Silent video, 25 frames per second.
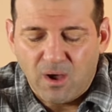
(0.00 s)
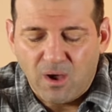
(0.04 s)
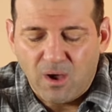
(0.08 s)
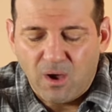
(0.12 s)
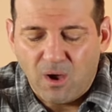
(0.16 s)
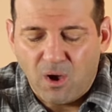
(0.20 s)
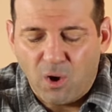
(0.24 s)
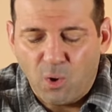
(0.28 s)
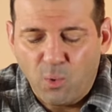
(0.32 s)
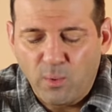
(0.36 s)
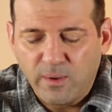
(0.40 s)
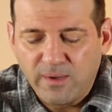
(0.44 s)

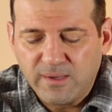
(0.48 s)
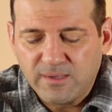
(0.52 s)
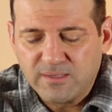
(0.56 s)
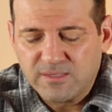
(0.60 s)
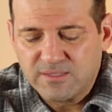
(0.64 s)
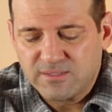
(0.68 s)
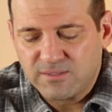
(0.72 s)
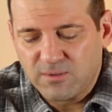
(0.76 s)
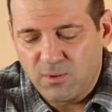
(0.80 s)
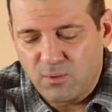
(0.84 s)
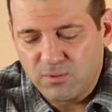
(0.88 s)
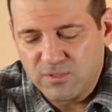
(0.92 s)

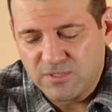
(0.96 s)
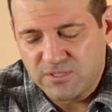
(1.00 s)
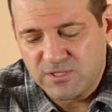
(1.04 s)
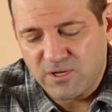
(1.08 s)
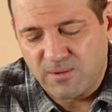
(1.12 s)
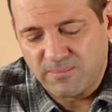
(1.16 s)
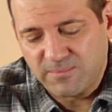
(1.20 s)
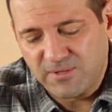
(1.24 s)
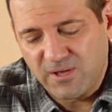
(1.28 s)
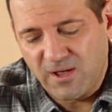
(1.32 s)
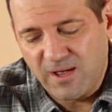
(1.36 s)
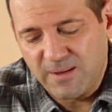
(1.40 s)
Always, no,
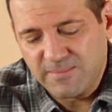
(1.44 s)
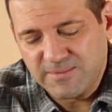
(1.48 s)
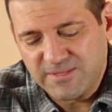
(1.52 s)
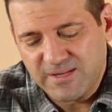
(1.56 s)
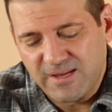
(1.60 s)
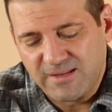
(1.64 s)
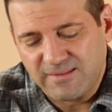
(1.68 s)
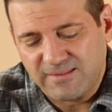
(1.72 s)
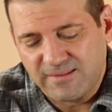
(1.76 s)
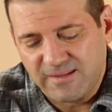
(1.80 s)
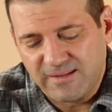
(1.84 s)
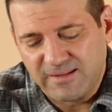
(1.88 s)
sometimes
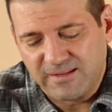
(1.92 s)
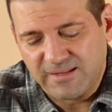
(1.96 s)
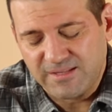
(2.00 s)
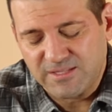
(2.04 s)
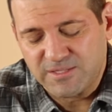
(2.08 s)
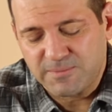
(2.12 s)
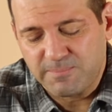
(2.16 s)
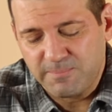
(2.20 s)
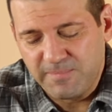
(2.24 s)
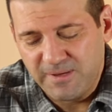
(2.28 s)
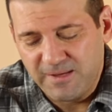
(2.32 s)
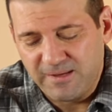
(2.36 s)
I think
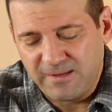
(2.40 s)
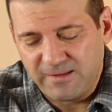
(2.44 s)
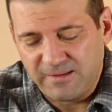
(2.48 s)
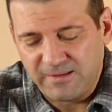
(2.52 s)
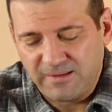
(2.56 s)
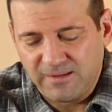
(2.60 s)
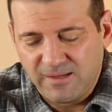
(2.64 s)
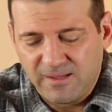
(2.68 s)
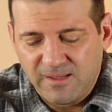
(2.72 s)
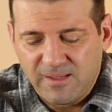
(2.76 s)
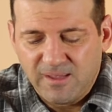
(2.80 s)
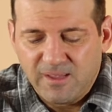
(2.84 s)
it's
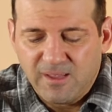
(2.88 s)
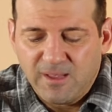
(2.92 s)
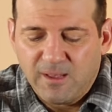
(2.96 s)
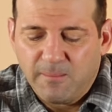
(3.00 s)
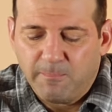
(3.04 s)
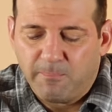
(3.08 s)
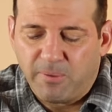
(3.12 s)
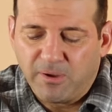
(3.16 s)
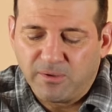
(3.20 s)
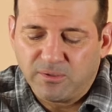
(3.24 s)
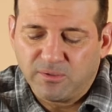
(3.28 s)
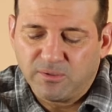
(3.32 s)
me,
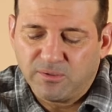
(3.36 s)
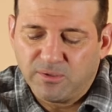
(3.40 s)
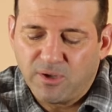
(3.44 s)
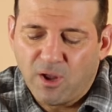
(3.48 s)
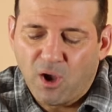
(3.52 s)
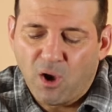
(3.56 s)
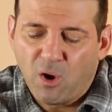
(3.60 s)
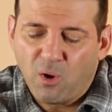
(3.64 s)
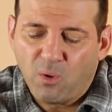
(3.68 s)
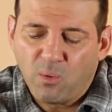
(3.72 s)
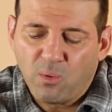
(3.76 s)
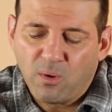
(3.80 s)
but you
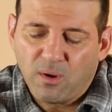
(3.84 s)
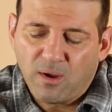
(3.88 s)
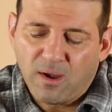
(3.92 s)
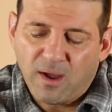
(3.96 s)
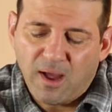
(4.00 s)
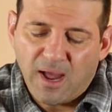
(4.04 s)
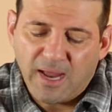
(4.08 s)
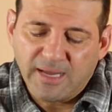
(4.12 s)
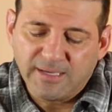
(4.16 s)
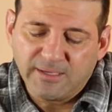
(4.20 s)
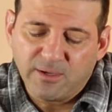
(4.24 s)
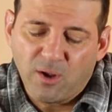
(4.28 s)
know,
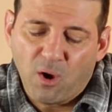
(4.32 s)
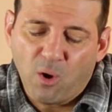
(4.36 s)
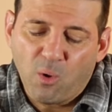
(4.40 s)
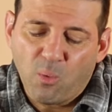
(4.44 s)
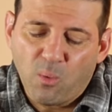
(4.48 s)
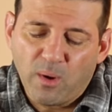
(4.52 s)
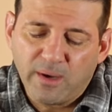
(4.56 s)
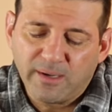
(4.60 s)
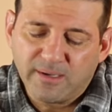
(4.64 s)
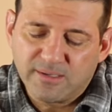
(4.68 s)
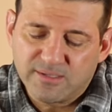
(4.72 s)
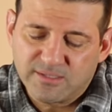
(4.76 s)
I know
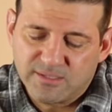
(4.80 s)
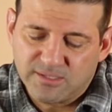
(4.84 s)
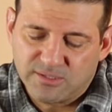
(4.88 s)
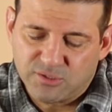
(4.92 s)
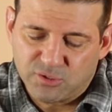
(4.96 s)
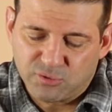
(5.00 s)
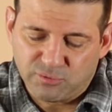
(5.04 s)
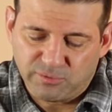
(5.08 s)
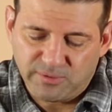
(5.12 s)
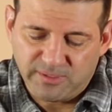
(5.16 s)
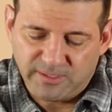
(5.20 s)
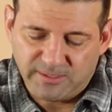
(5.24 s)
when it's a
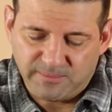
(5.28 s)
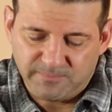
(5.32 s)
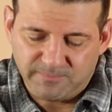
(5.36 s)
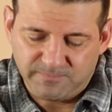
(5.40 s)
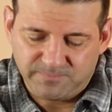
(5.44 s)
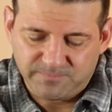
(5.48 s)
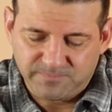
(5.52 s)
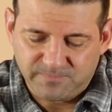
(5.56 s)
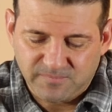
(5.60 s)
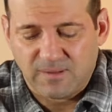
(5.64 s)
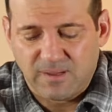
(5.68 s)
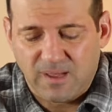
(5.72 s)
dream.
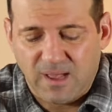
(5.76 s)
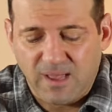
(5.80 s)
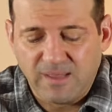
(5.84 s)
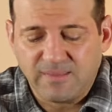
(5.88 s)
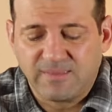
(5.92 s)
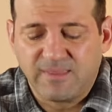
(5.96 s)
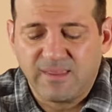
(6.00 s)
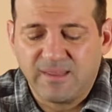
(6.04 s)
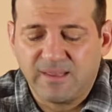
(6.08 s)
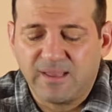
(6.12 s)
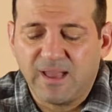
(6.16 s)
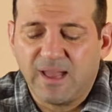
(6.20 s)
I
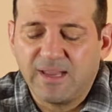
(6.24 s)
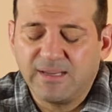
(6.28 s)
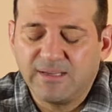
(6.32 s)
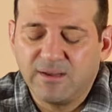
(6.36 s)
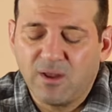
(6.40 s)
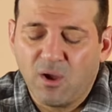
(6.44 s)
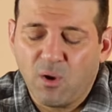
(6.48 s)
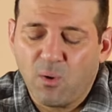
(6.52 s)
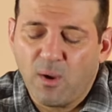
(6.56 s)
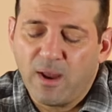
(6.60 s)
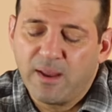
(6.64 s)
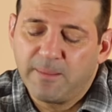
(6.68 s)
think I
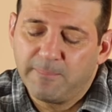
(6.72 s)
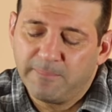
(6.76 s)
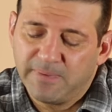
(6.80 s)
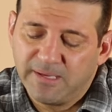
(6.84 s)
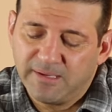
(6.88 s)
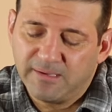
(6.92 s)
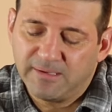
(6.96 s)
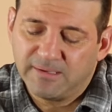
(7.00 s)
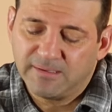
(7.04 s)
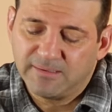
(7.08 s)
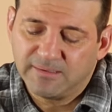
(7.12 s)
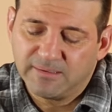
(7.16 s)
know, I
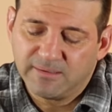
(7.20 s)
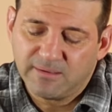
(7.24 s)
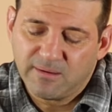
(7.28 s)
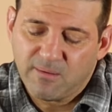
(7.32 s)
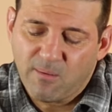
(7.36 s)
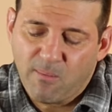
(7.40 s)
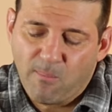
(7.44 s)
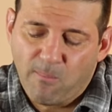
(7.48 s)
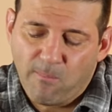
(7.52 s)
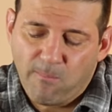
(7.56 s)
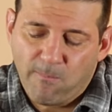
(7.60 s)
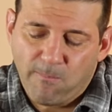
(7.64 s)
mean,
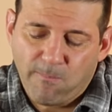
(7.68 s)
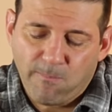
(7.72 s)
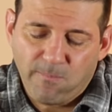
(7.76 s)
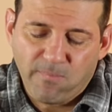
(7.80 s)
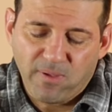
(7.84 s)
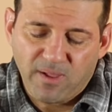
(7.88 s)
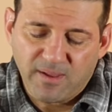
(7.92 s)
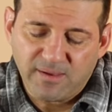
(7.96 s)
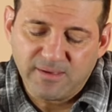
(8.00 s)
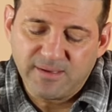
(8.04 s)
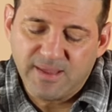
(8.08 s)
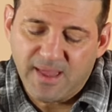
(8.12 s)

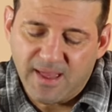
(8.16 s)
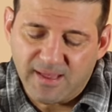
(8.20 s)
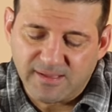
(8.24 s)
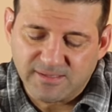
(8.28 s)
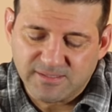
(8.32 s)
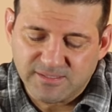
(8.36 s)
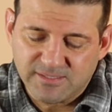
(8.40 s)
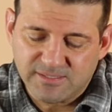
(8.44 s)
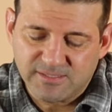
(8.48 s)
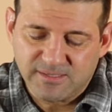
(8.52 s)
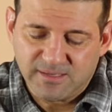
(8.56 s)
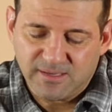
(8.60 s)

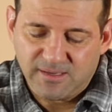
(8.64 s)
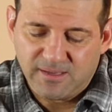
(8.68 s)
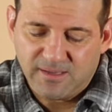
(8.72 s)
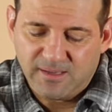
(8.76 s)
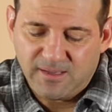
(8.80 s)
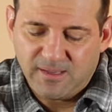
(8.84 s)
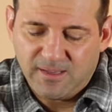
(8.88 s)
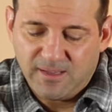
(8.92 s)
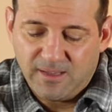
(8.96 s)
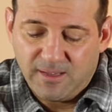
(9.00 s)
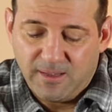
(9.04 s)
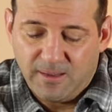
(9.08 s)
yes,
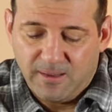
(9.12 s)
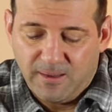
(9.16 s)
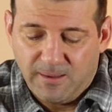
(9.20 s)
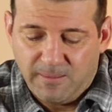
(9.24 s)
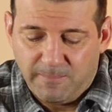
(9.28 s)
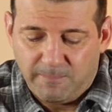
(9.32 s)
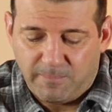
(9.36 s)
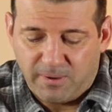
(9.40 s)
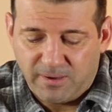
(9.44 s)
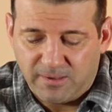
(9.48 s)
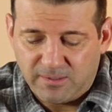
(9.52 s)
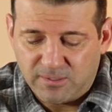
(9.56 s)

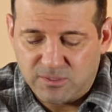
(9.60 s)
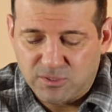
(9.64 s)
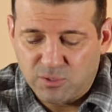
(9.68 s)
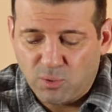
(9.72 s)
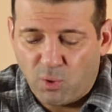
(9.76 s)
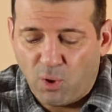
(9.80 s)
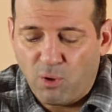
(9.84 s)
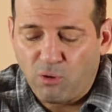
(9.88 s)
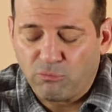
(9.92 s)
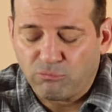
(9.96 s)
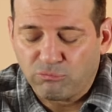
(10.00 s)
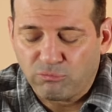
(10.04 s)
but it's
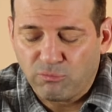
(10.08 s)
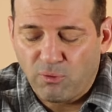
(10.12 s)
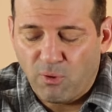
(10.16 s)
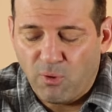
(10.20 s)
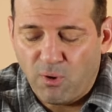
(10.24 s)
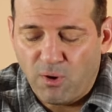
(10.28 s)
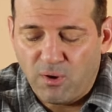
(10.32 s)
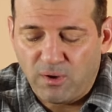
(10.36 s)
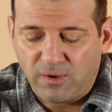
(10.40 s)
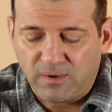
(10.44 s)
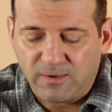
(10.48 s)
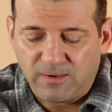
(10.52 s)
all
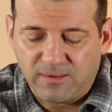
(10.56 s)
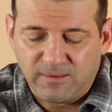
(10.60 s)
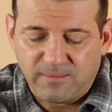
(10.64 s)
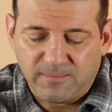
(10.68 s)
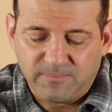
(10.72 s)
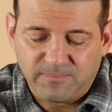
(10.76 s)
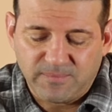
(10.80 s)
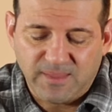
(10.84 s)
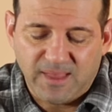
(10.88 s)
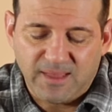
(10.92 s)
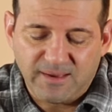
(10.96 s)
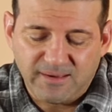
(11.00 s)
wrong.
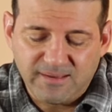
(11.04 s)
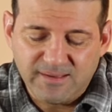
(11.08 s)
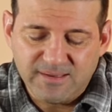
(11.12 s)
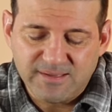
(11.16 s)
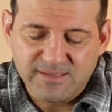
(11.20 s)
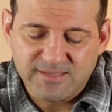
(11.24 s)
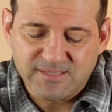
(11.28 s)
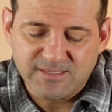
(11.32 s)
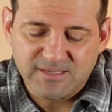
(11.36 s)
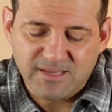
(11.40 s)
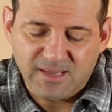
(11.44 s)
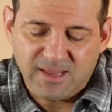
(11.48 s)
That
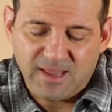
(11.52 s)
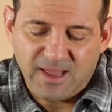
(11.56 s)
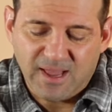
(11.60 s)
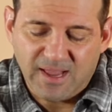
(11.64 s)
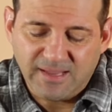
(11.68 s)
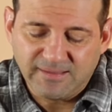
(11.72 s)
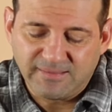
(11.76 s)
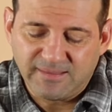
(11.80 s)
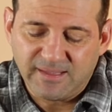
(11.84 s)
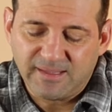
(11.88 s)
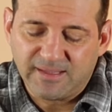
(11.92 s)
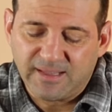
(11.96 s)
is,
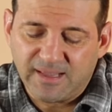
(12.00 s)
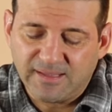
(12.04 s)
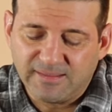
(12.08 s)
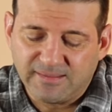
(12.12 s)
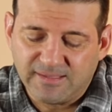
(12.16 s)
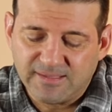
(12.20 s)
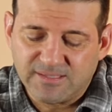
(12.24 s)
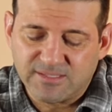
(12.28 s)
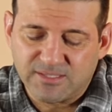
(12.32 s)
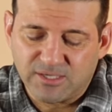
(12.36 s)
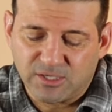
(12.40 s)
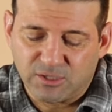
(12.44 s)
I think I
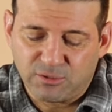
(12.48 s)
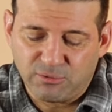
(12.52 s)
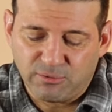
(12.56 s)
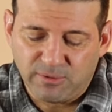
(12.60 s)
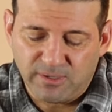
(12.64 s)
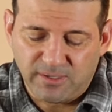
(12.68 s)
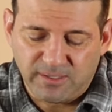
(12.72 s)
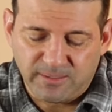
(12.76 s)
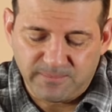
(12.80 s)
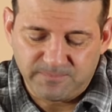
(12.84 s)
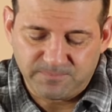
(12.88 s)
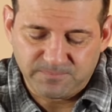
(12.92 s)

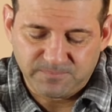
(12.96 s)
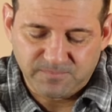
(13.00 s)
disagree.